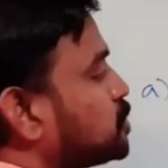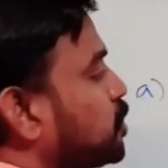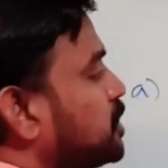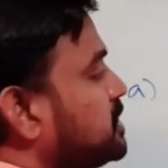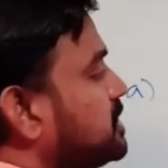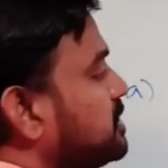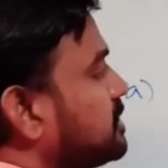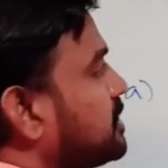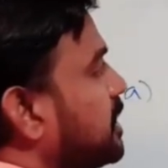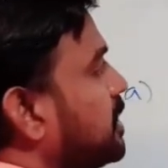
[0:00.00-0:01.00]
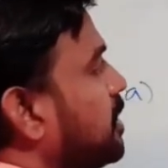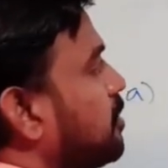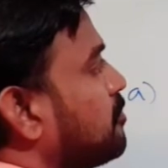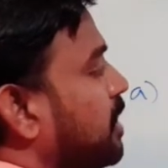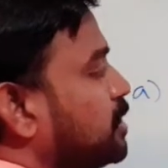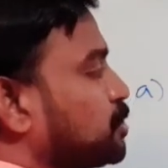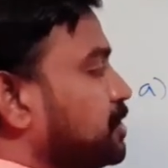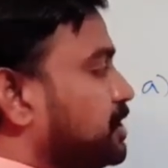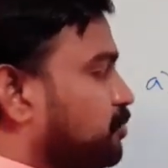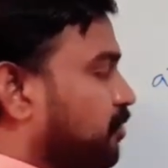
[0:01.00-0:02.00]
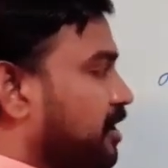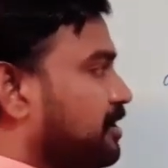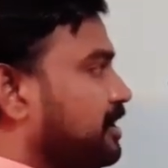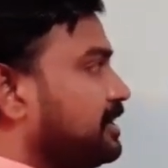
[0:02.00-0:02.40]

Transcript: 23 by 25.